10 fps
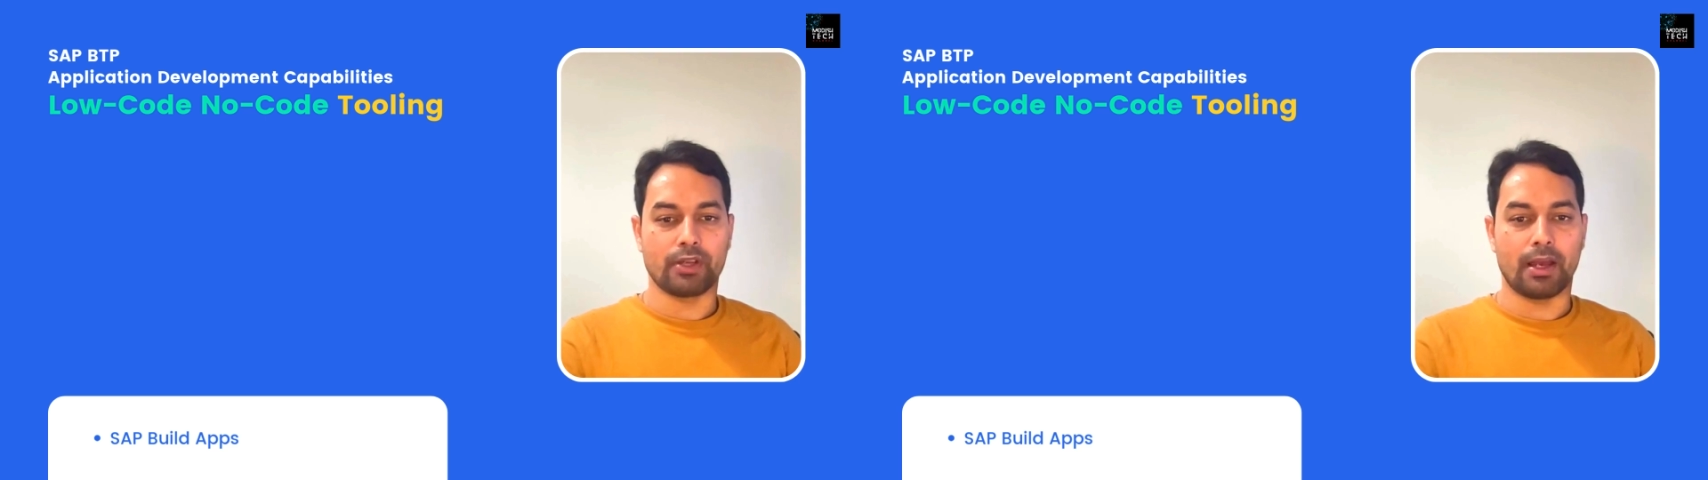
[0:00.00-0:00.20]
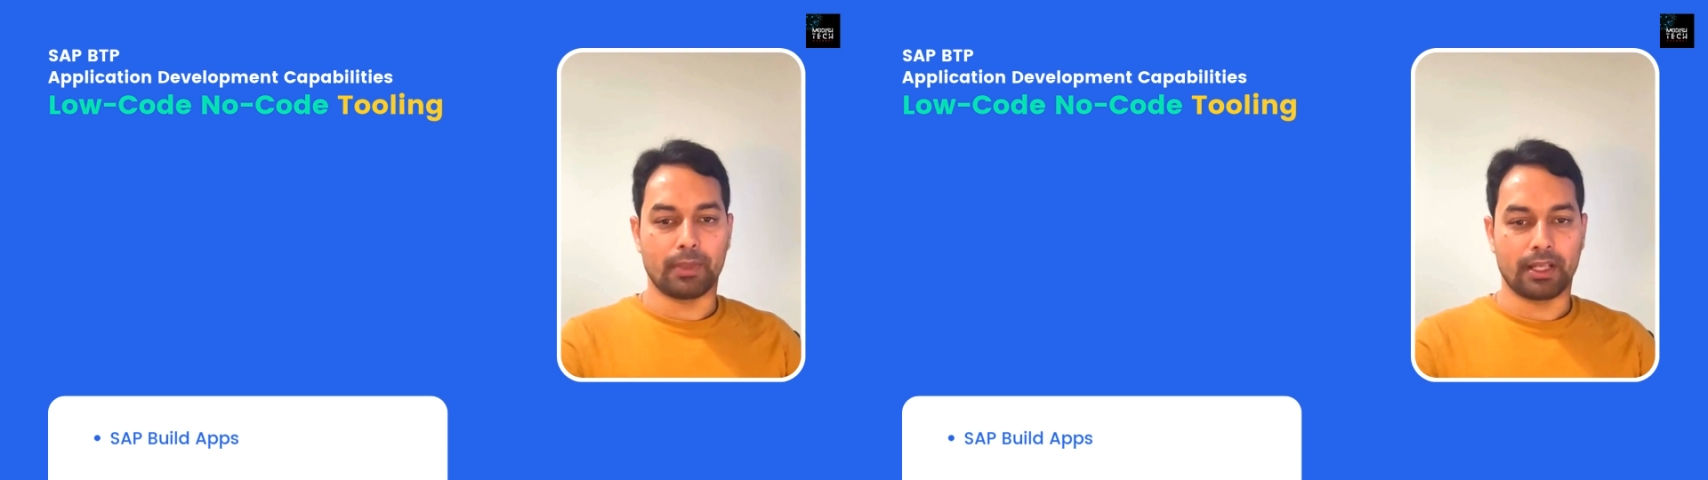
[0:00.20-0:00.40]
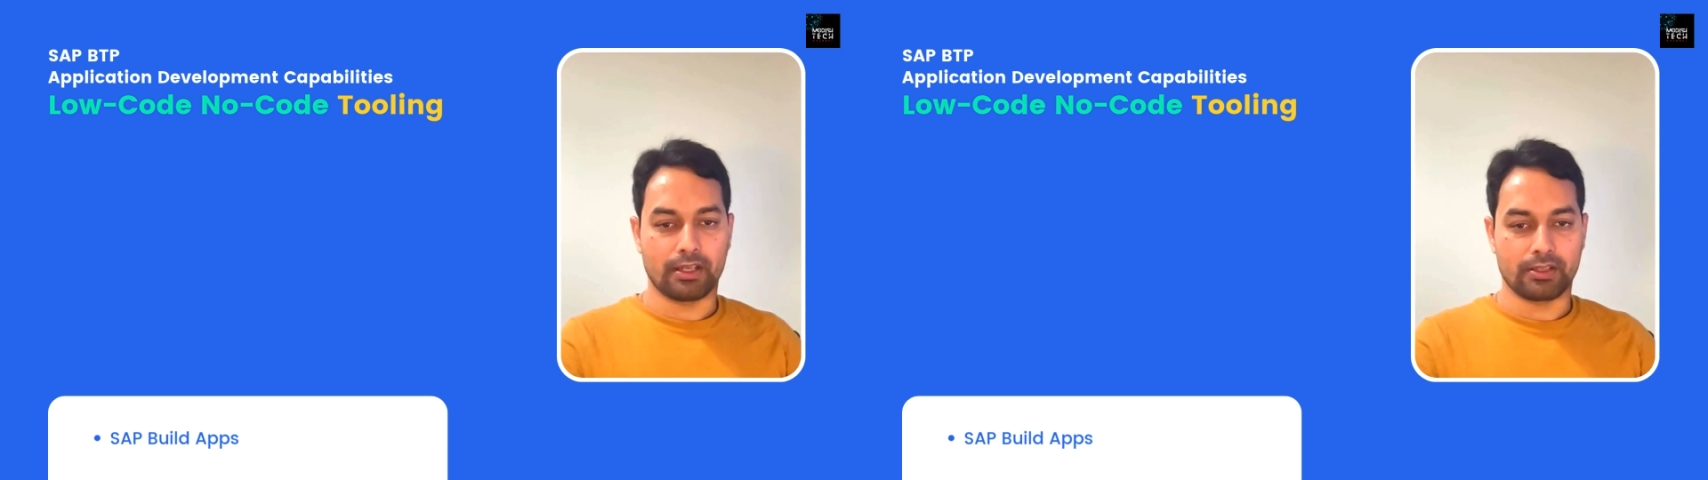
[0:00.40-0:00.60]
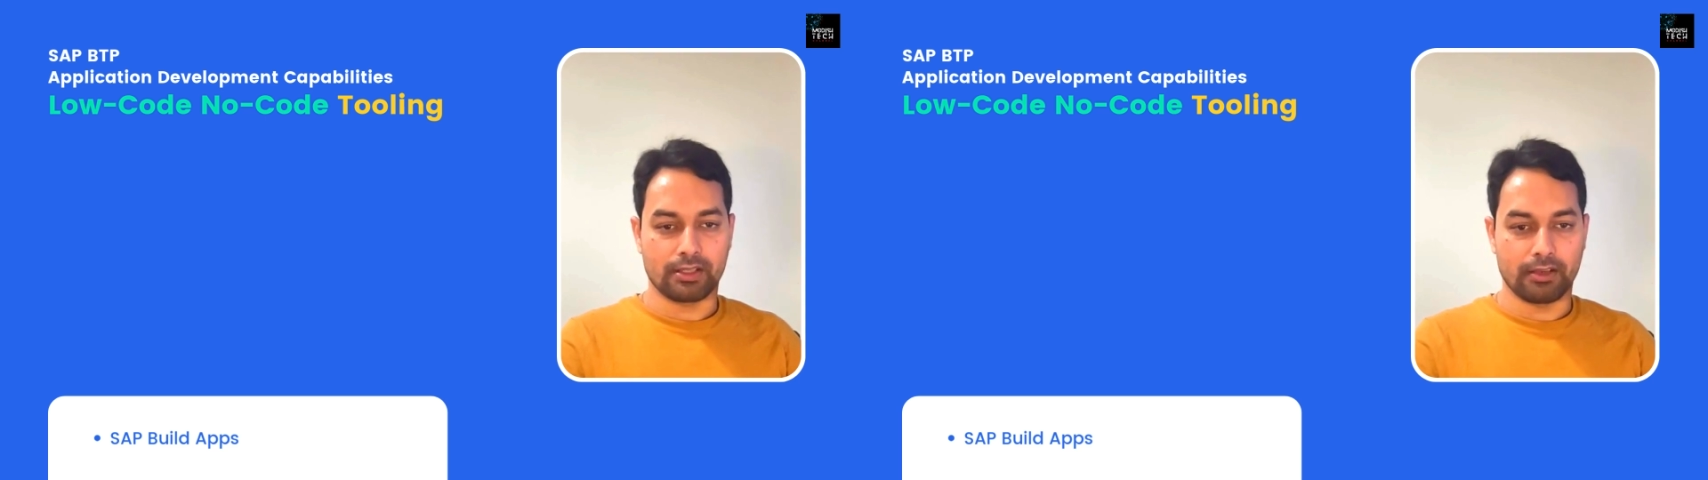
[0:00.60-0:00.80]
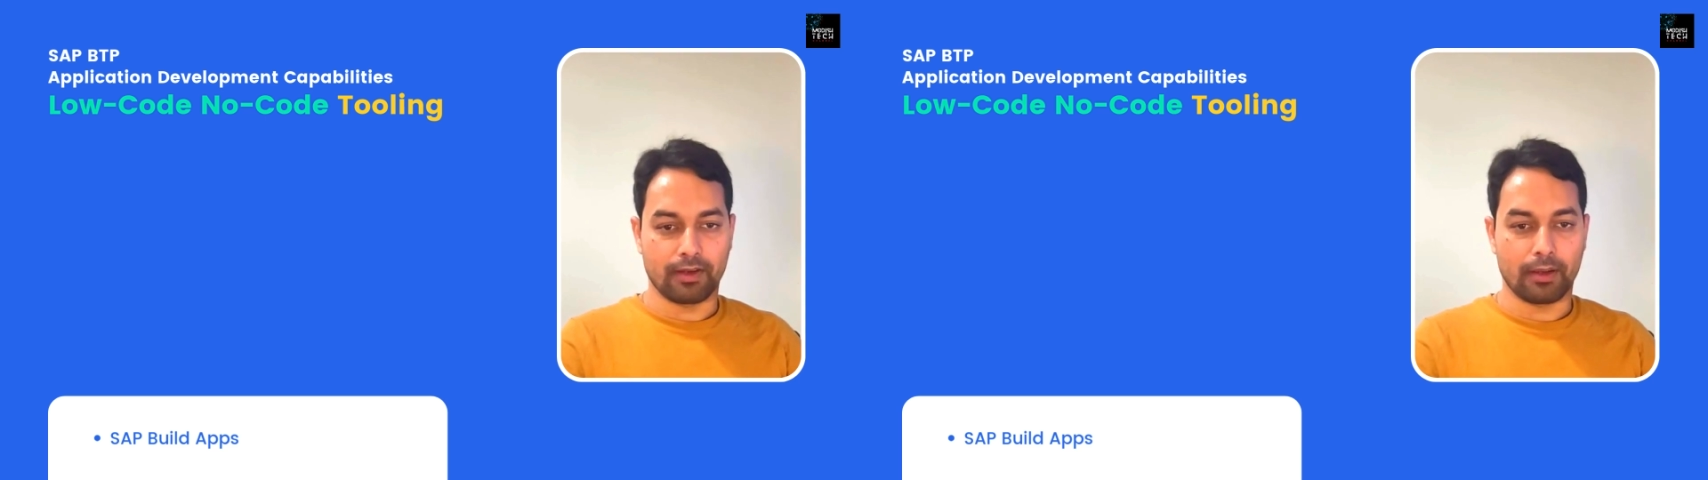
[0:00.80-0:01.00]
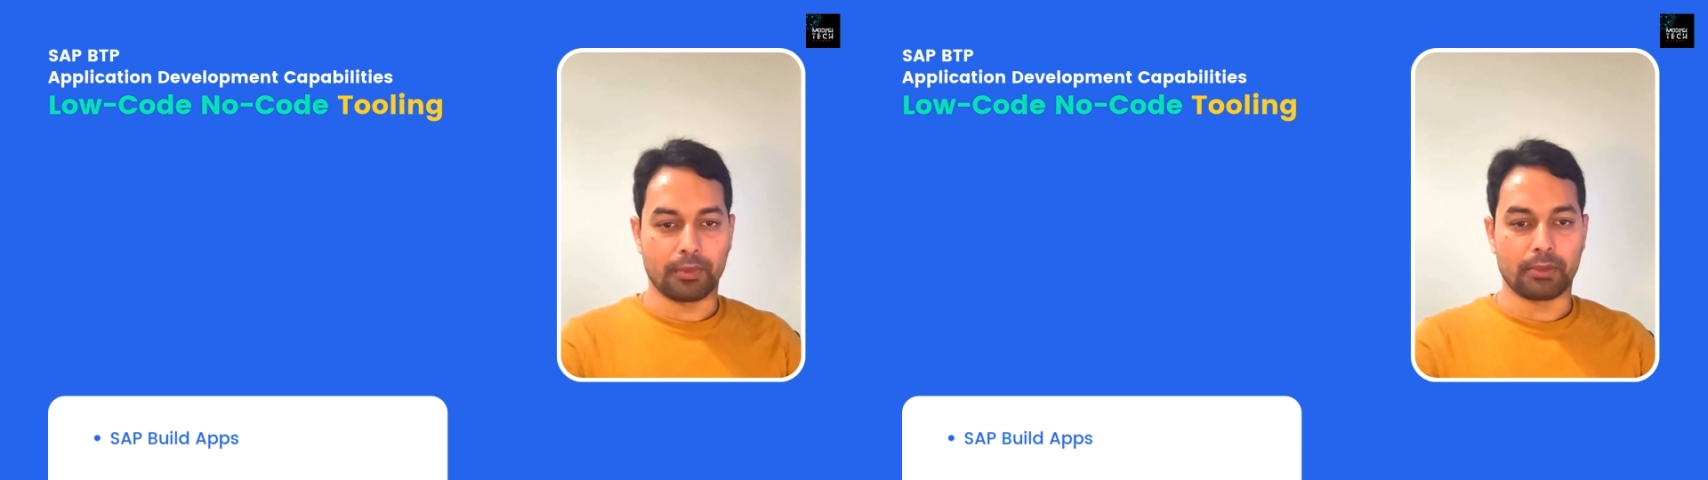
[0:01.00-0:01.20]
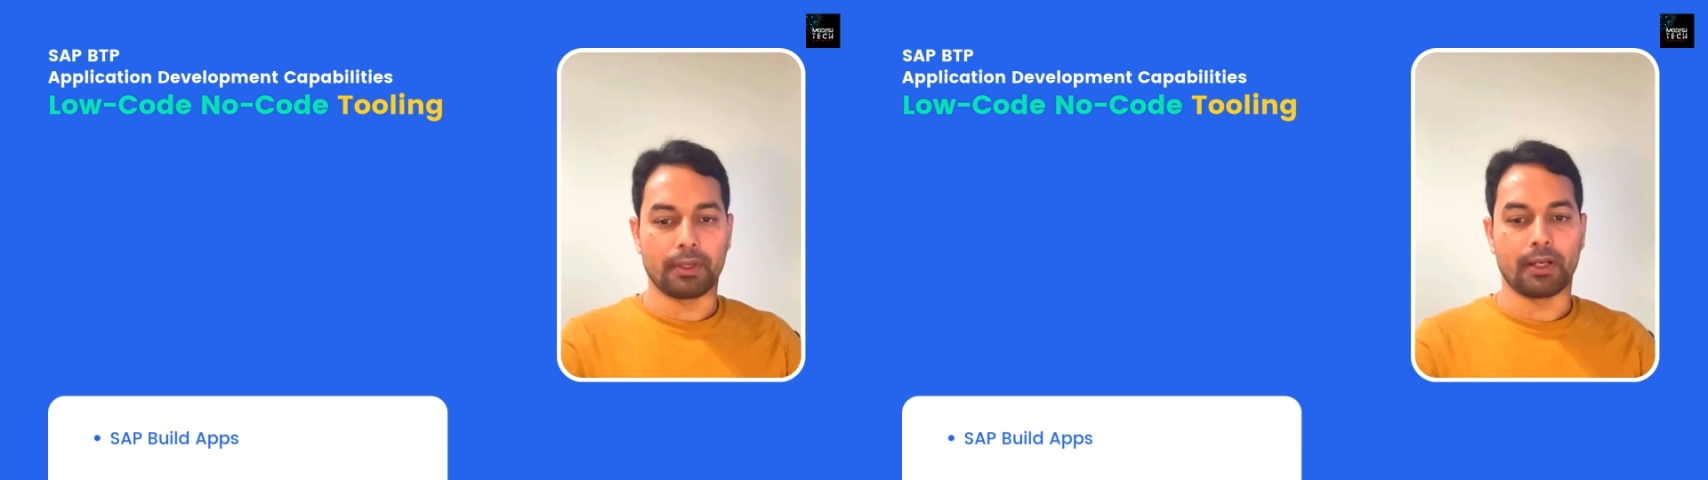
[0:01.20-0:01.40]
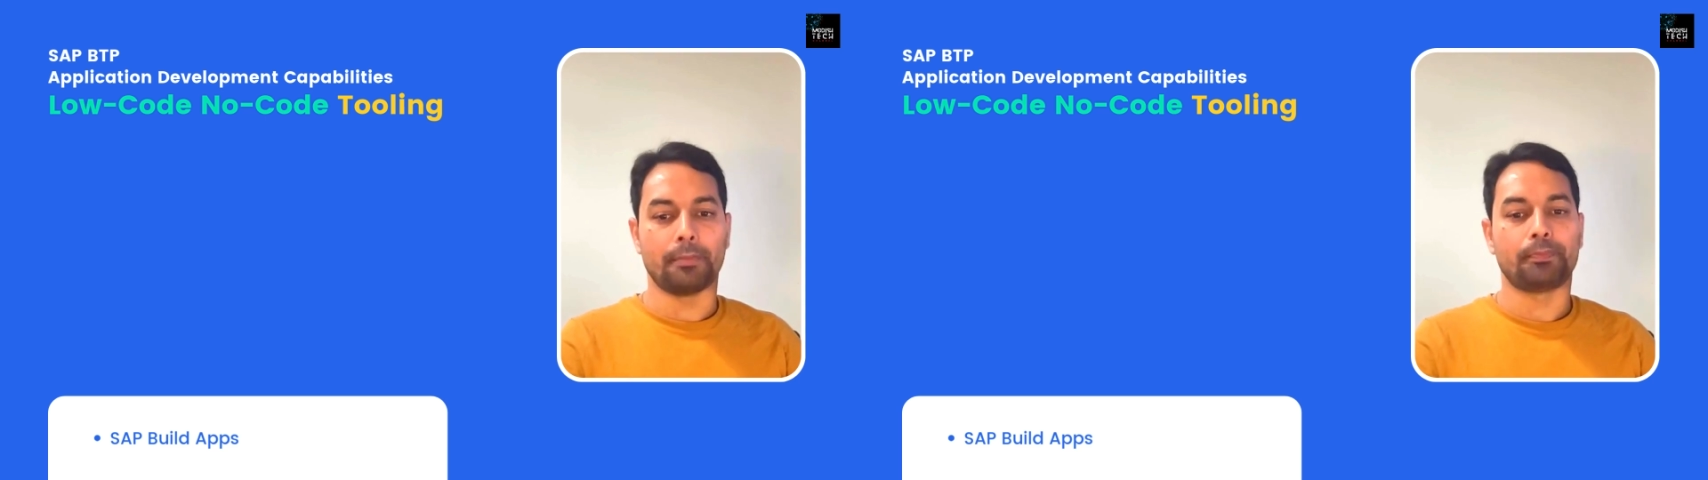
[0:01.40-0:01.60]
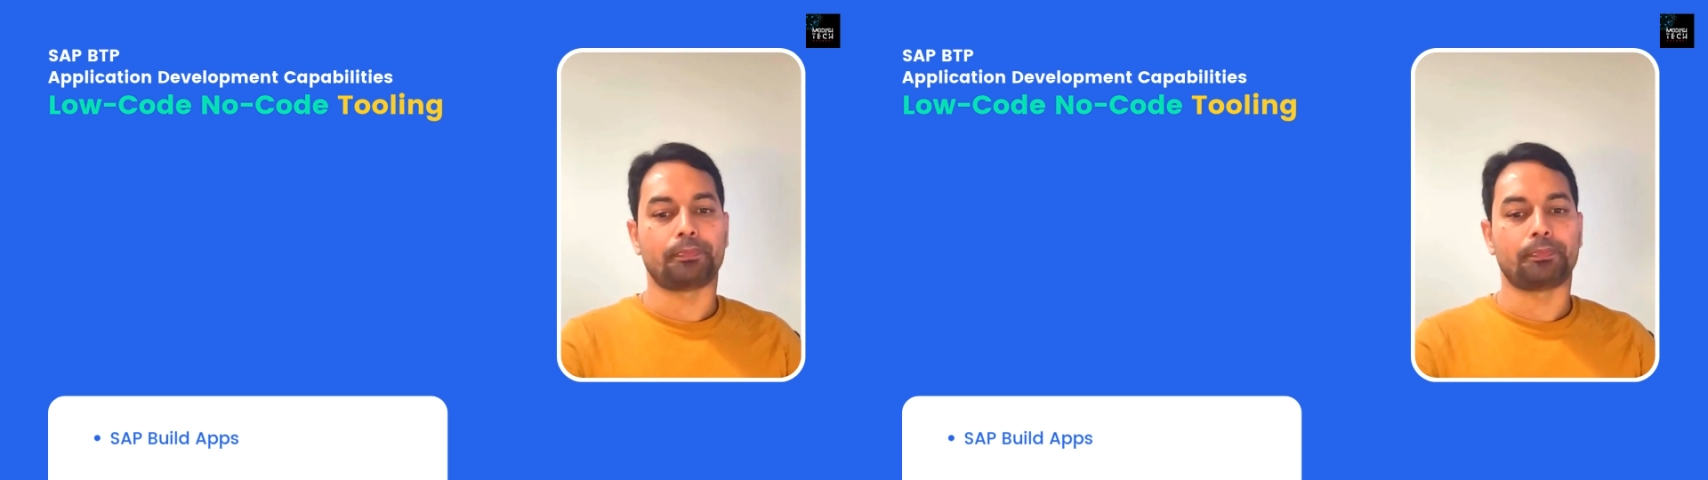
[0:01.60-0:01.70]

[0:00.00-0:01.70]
application development pillar.